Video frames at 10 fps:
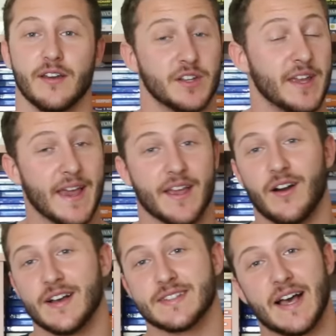So yeah
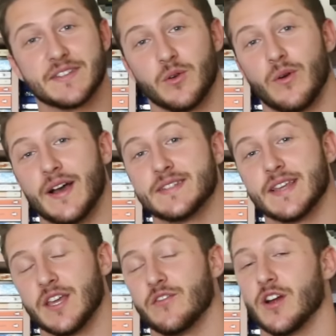guys, as always,
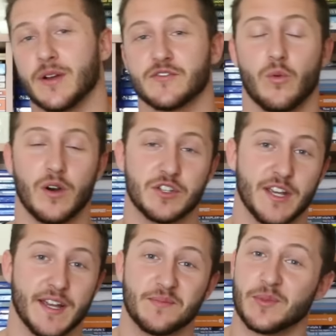thank you very much for watching.